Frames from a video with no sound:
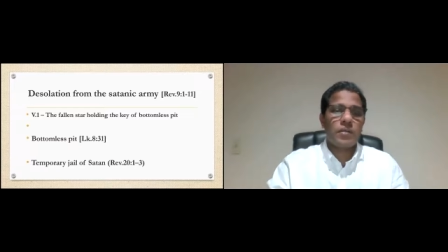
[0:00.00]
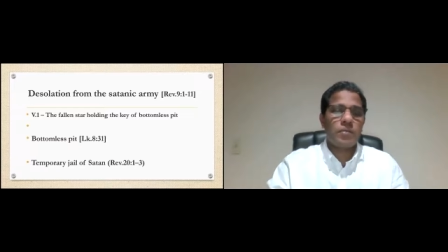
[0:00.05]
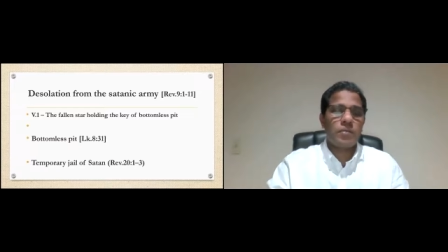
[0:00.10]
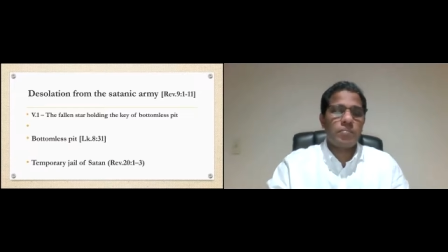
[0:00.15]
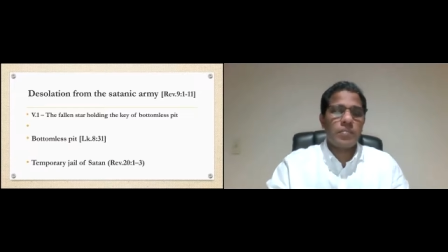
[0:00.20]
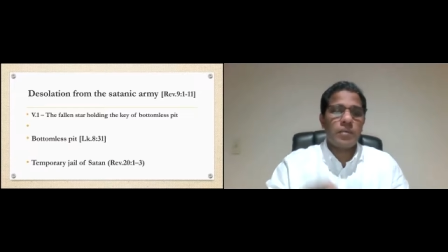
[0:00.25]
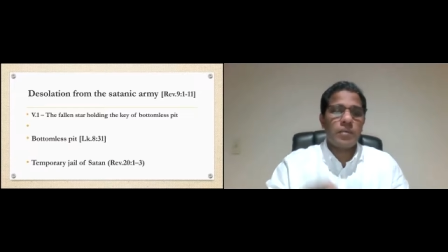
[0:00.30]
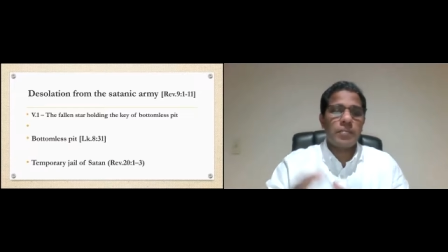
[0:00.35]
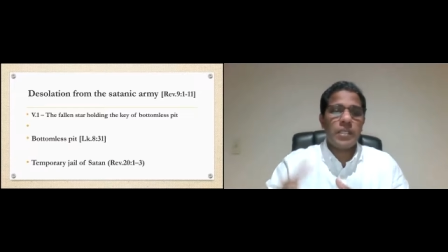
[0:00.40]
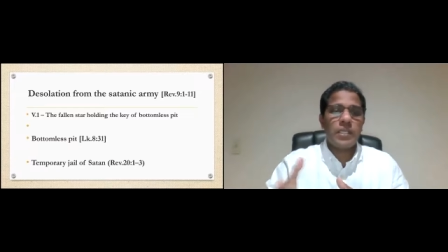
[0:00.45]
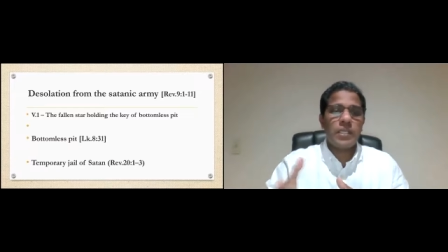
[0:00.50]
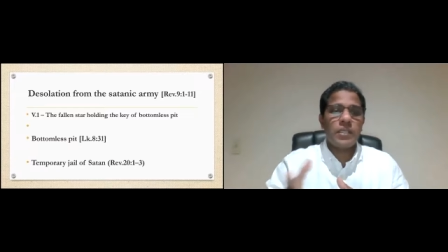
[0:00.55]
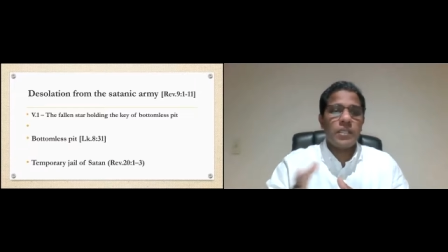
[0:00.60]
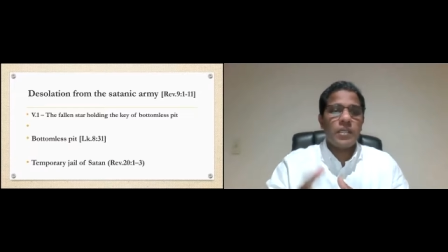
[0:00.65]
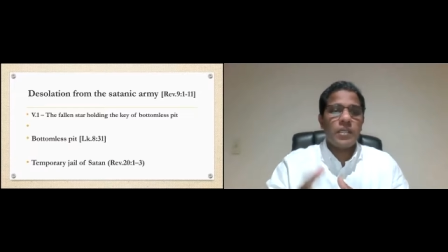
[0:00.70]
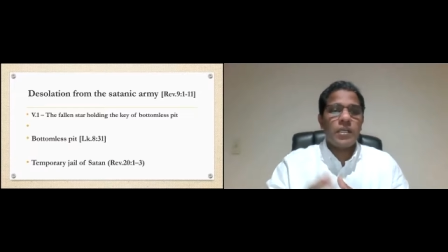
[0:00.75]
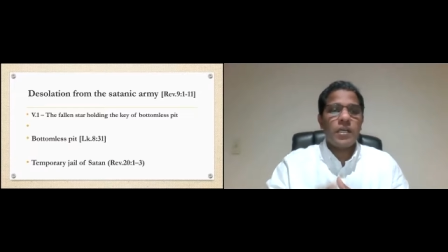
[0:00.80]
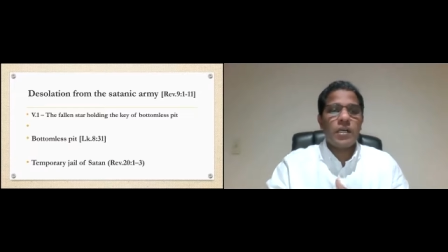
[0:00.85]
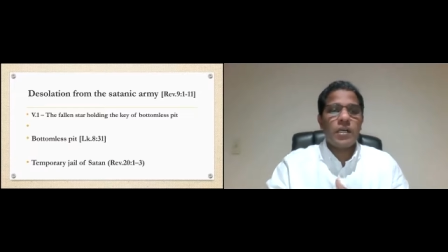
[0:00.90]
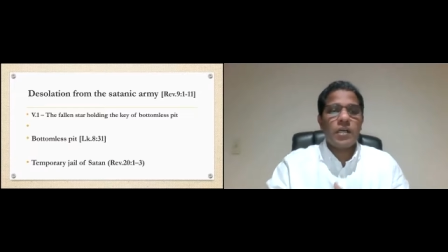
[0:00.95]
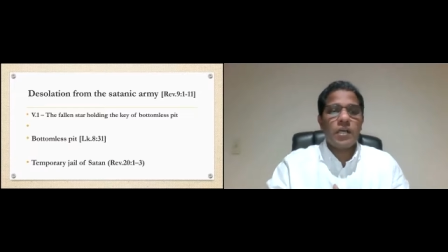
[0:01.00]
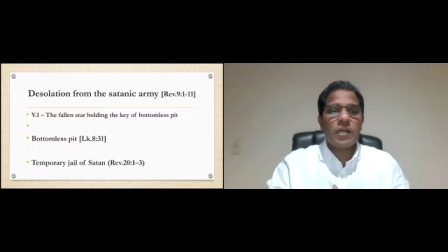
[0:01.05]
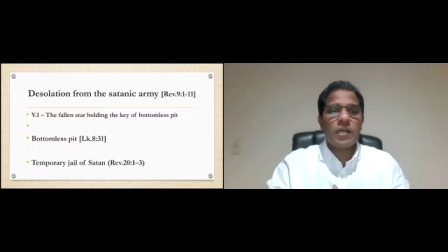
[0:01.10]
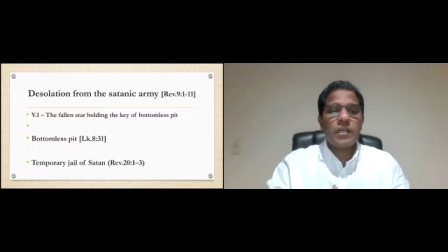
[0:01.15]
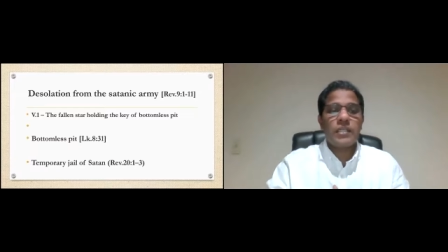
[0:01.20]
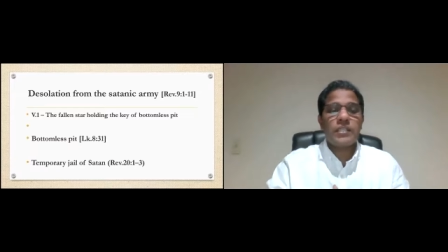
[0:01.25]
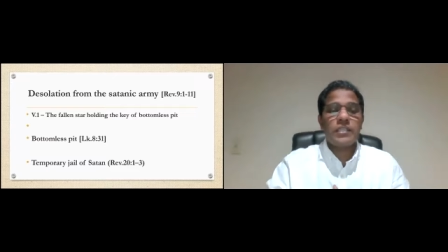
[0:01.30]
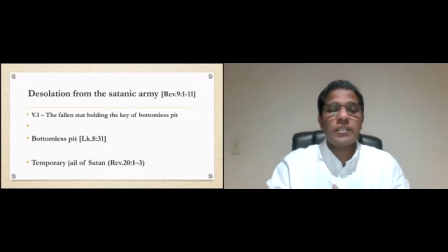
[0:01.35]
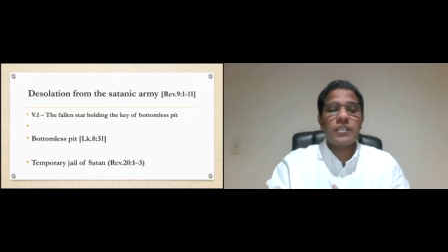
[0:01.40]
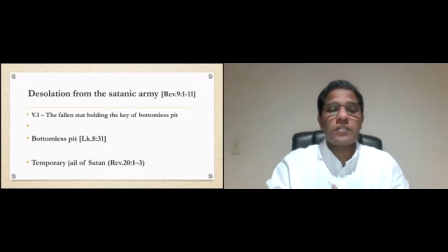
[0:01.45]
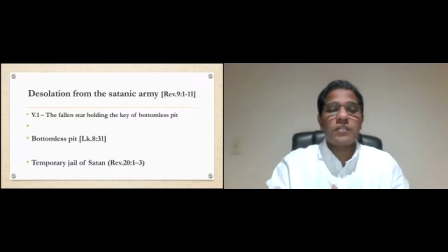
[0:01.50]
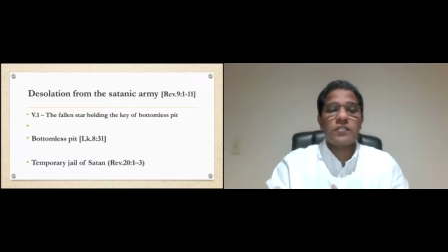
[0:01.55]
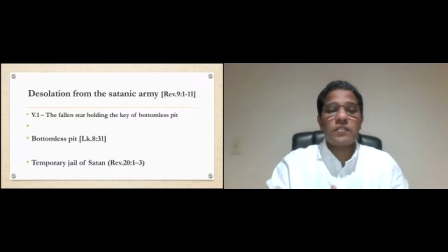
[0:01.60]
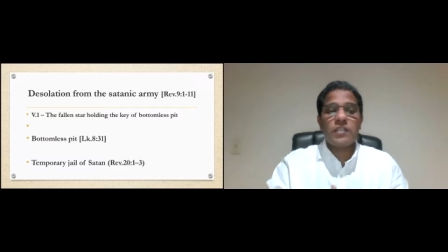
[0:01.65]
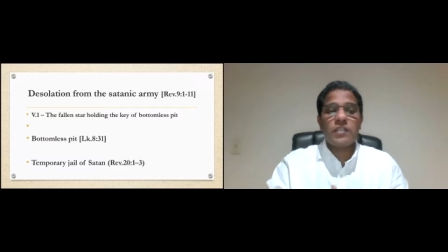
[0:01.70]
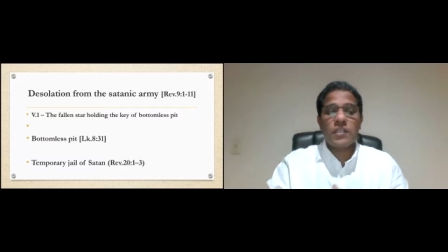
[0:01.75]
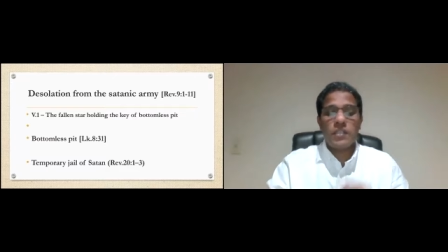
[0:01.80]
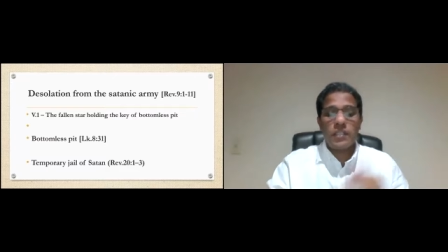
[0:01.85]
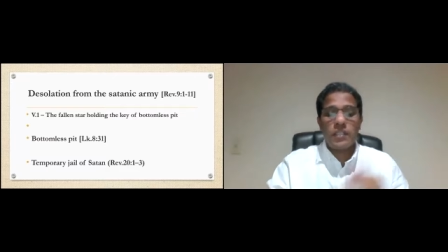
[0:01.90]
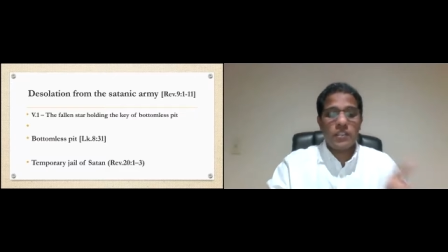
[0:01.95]
maybe in his,
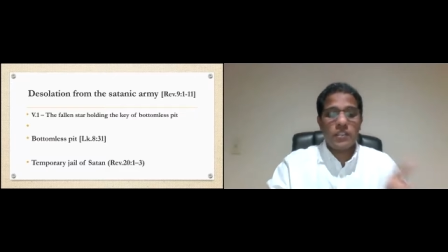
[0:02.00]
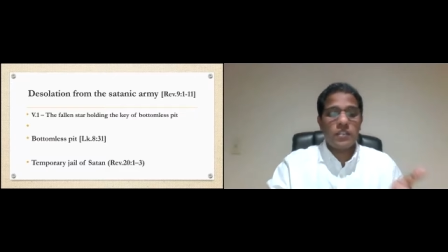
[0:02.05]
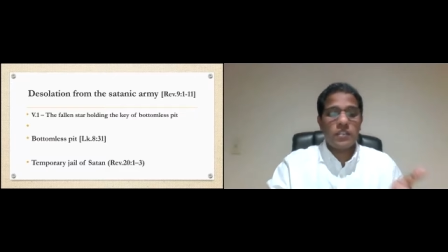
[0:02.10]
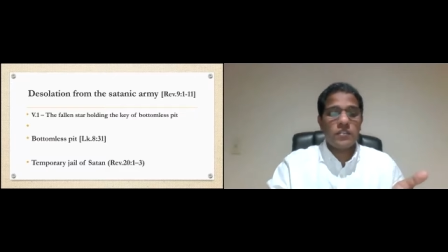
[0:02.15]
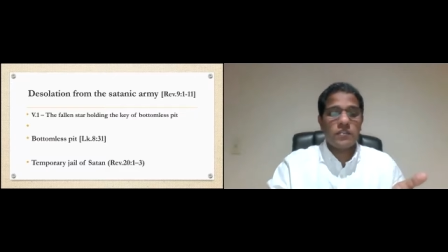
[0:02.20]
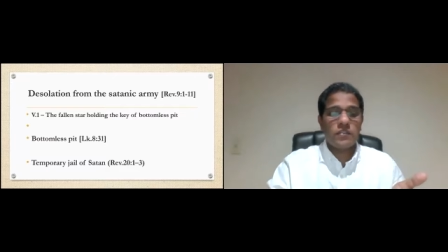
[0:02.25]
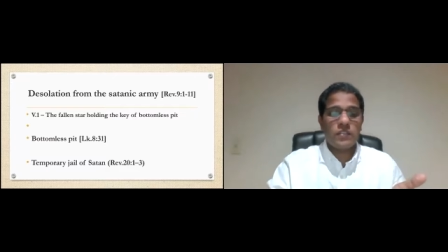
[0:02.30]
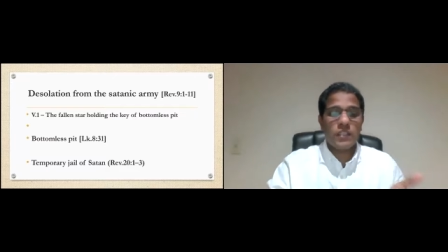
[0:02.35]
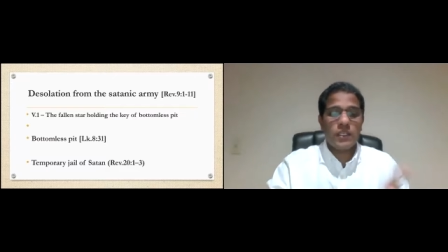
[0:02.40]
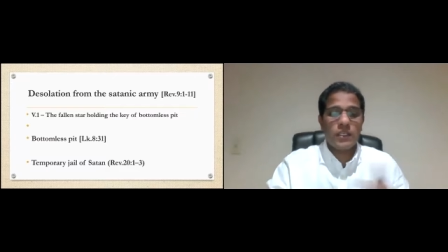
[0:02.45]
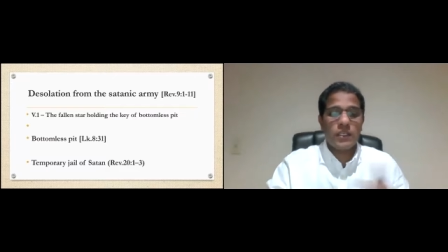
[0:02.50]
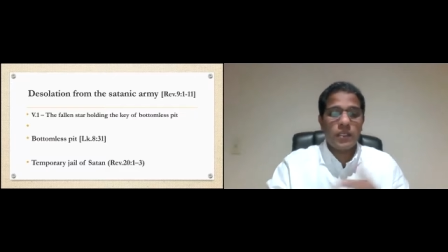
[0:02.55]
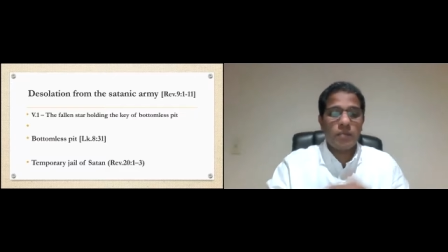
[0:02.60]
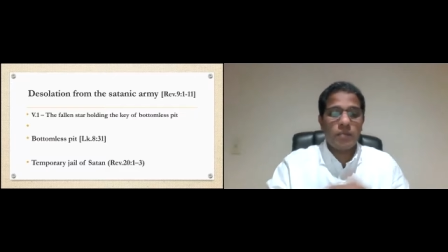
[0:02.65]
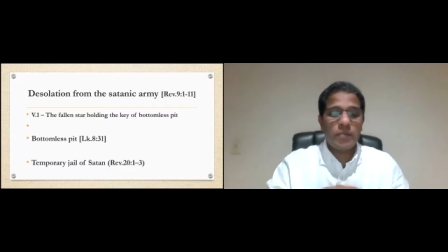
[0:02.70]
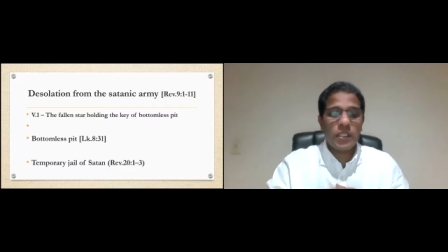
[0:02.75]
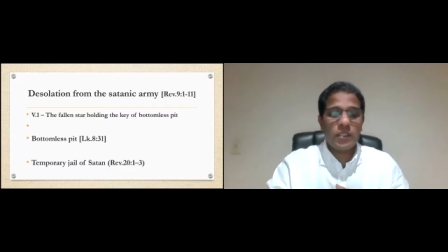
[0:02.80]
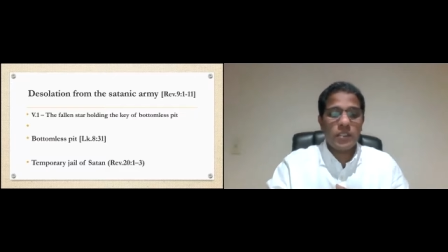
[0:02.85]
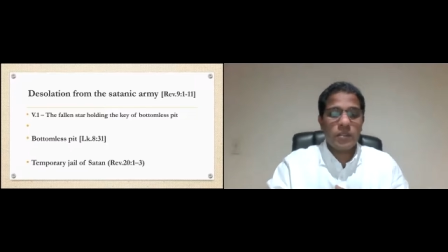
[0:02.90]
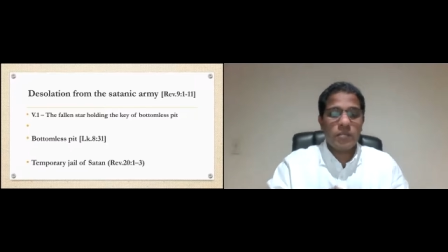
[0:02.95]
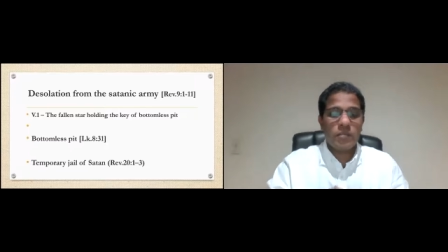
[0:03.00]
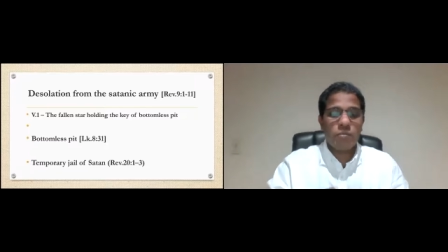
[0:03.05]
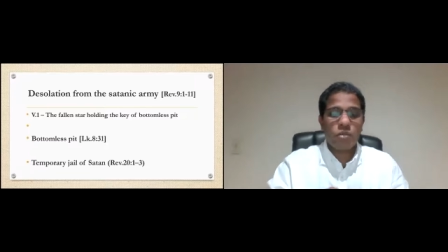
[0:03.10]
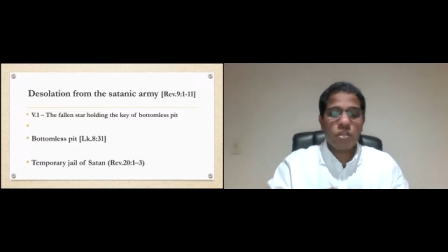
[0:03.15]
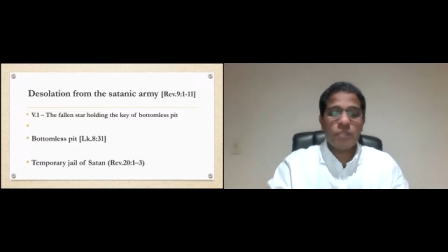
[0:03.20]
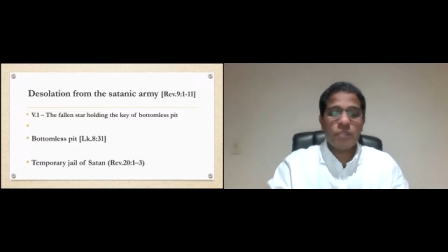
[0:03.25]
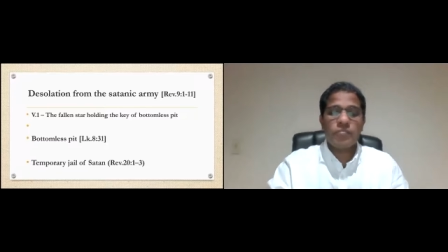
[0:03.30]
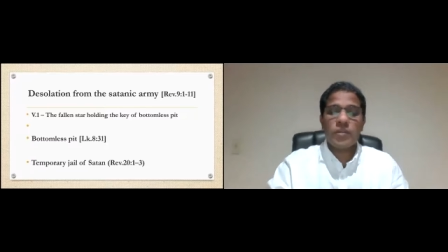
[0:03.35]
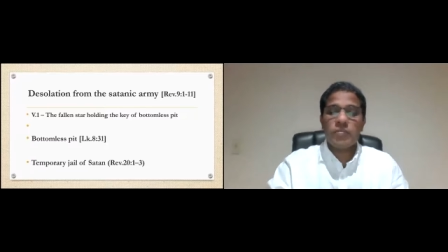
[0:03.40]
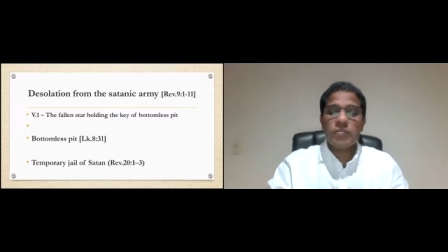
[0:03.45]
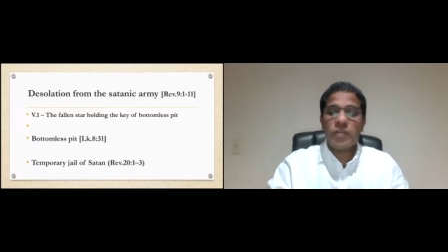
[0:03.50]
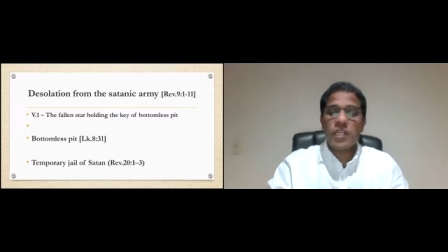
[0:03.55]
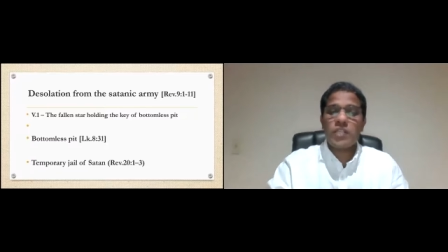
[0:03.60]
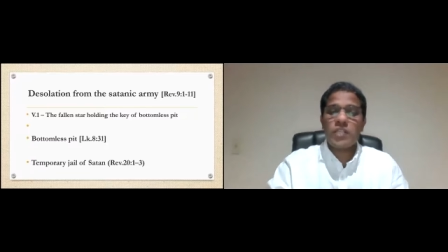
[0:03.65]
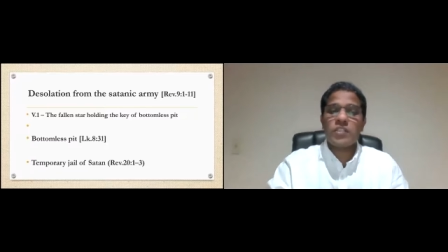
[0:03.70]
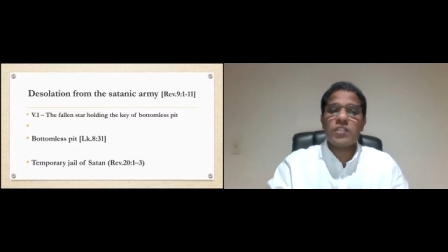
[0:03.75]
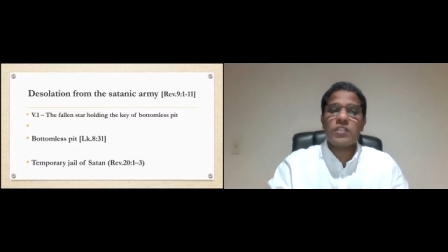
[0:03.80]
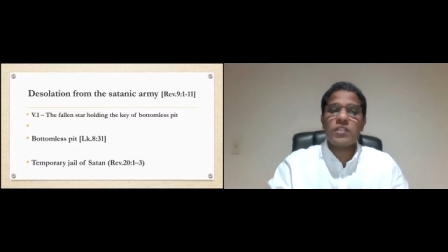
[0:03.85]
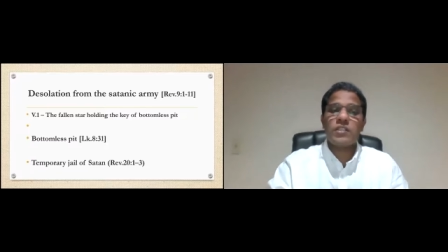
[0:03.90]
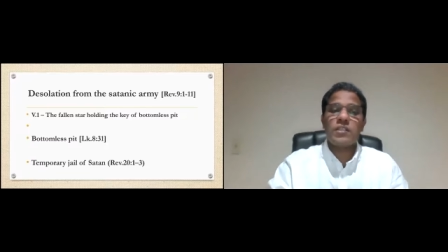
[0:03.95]
in his I mean, book of
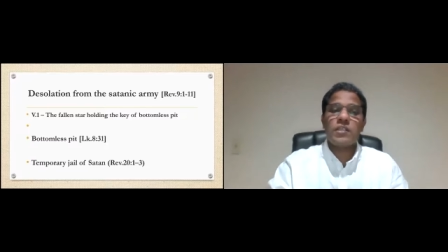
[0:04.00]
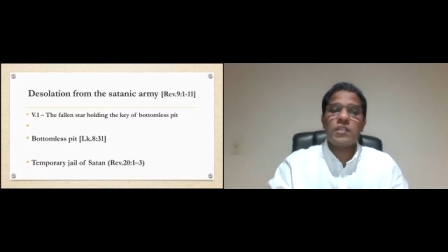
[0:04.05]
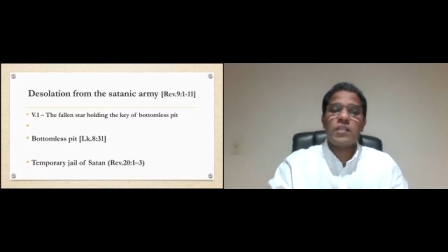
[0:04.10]
Revelation,